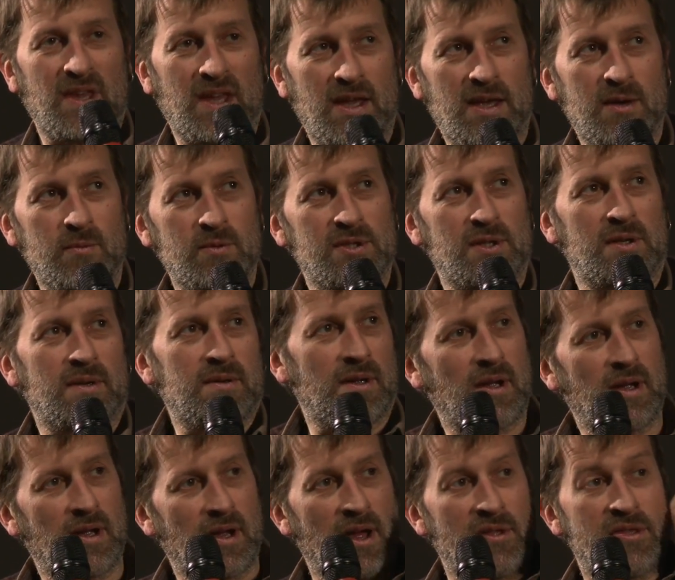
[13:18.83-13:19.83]
He was.
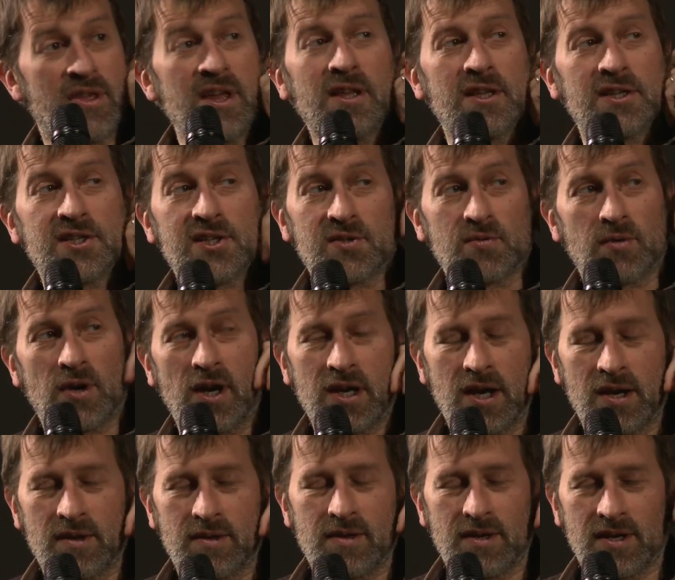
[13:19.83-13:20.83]
I think this is
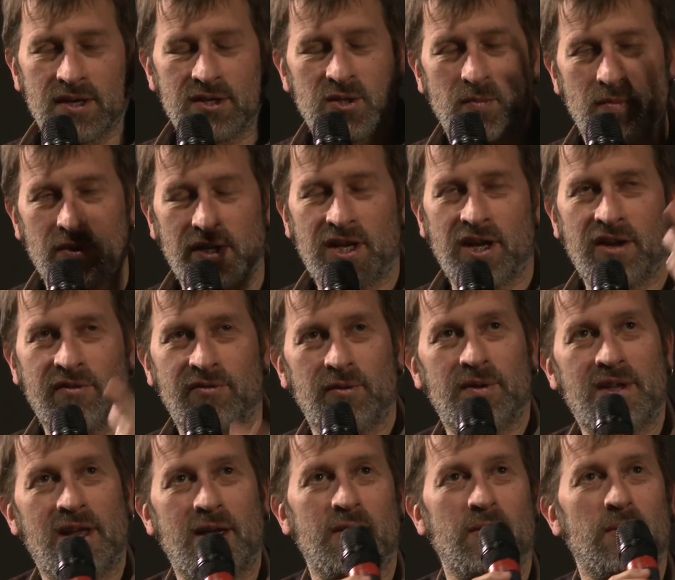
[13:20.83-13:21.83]
right. I should be careful
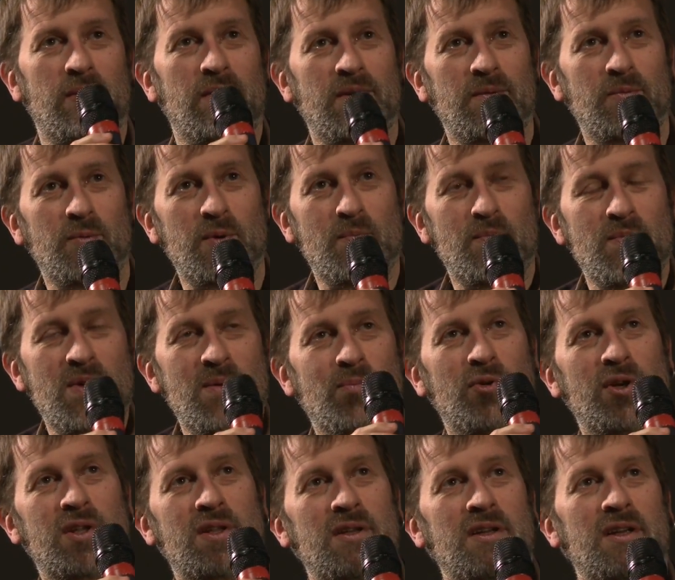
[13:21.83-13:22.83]
now that we're in
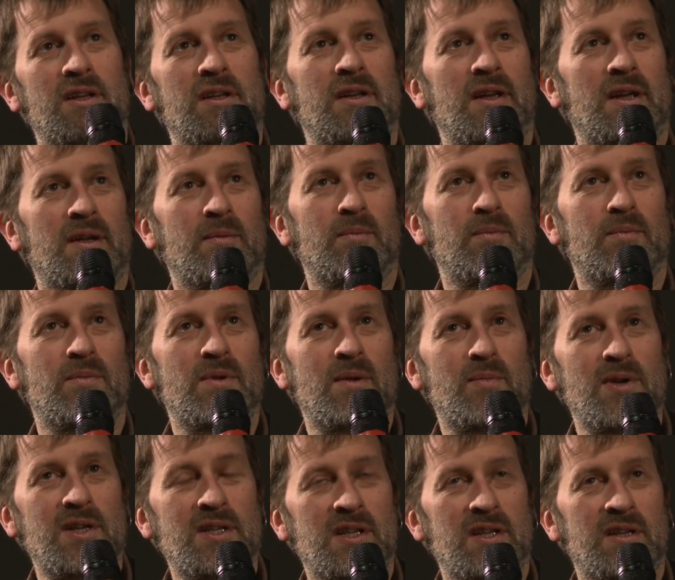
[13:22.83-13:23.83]
Britain and
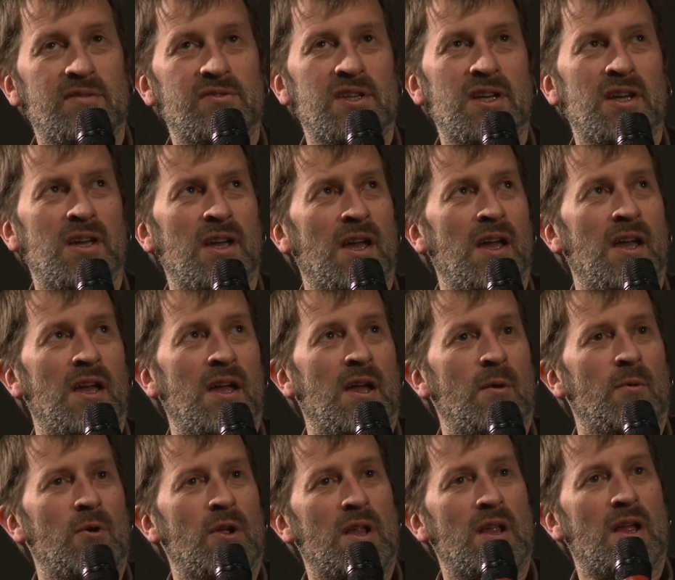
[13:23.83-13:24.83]
Peter lives here,
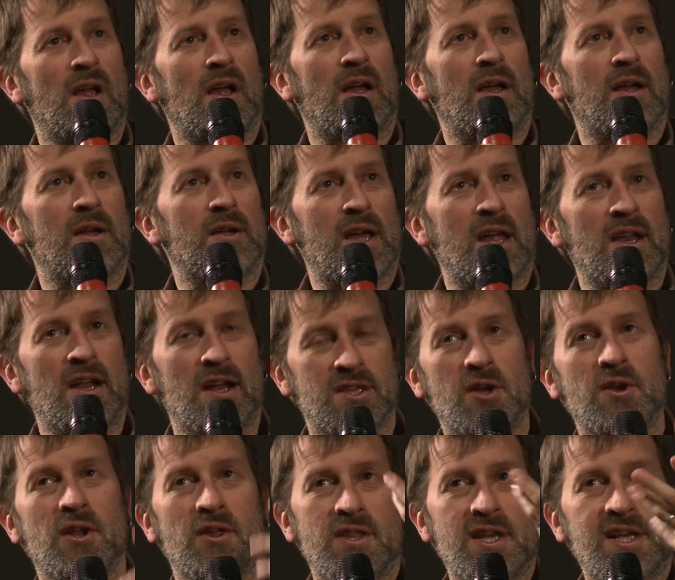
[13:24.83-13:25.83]
but and I
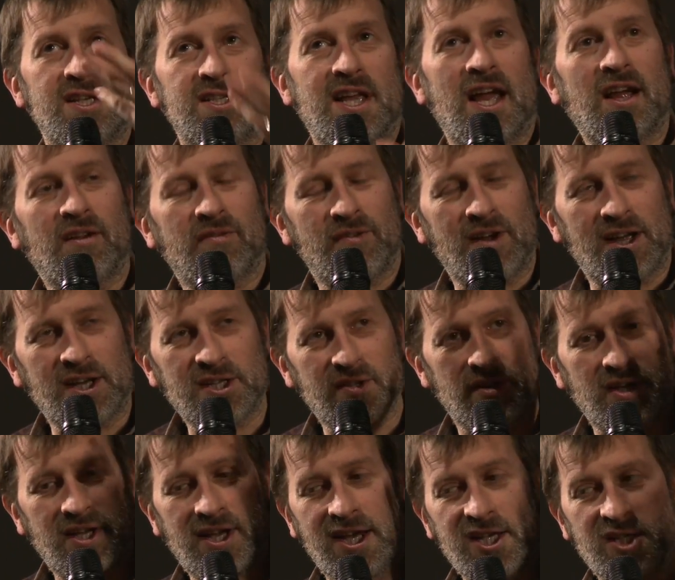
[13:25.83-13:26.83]
don't know the exact facts
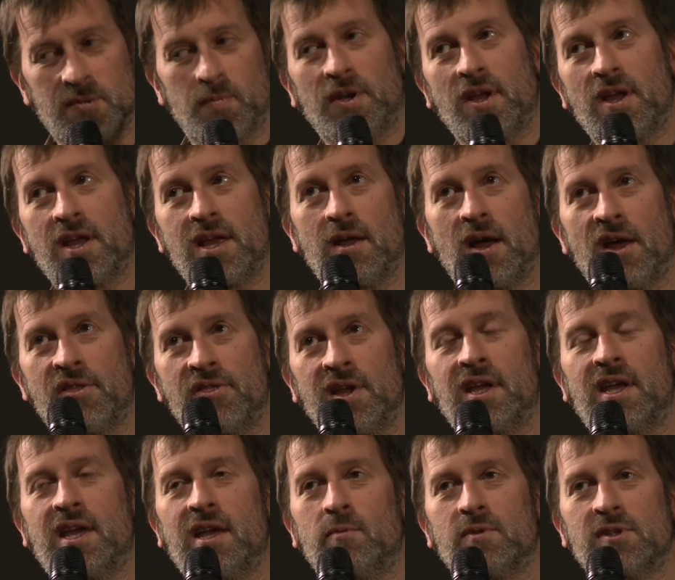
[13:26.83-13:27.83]
of the case. But I
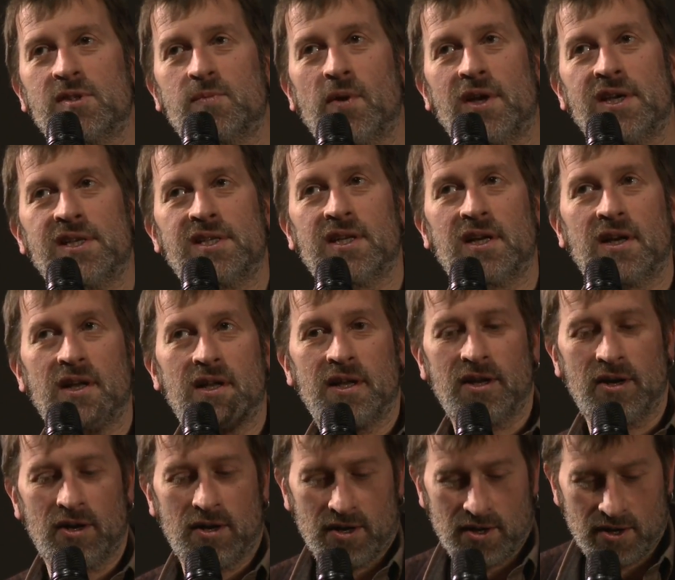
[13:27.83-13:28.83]
think he was
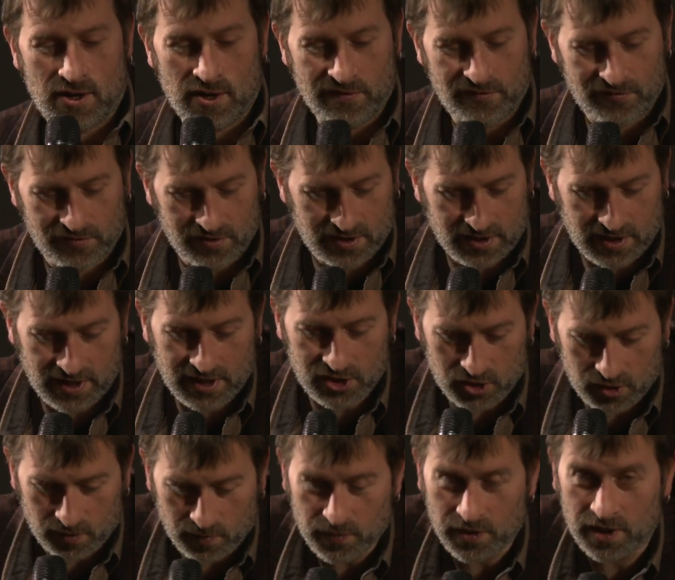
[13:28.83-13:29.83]
basically offered a
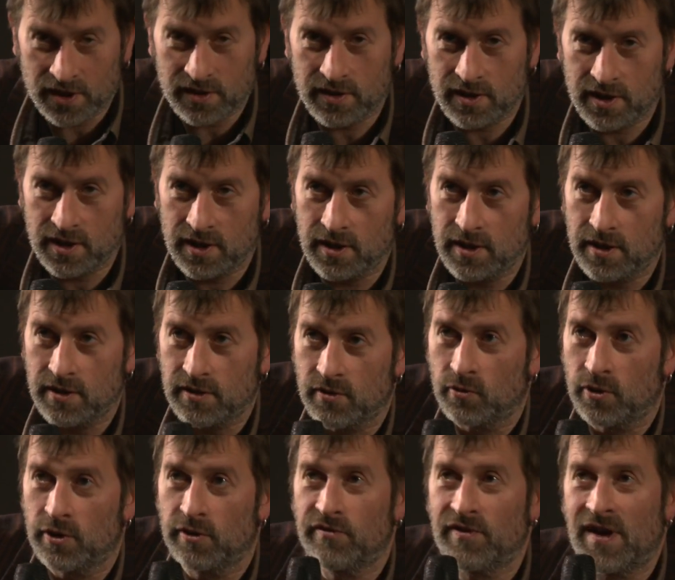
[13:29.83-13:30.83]
job by the
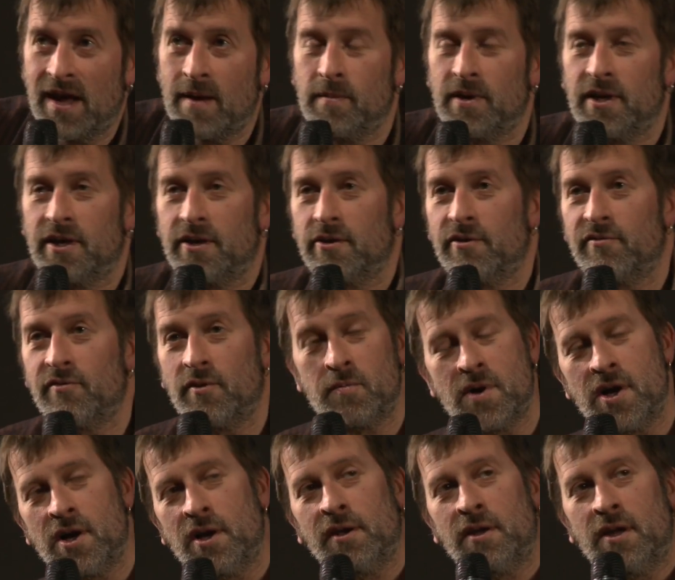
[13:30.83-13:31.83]
royal family of
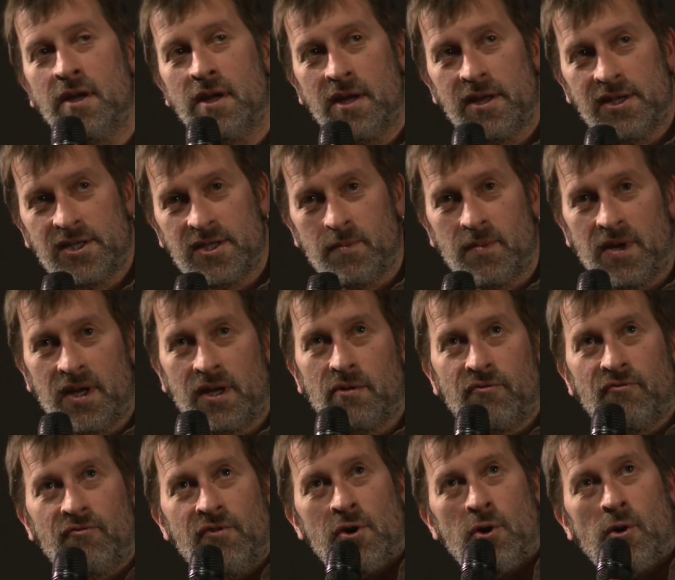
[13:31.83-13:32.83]
Oman to make
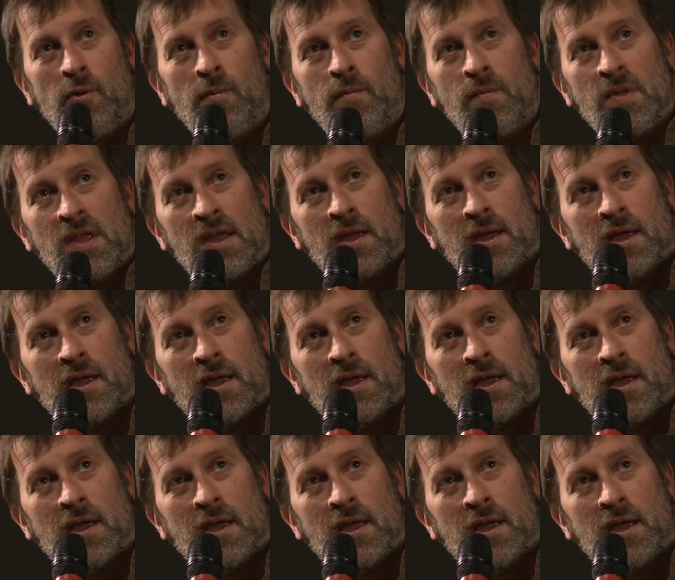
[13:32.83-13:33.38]
a film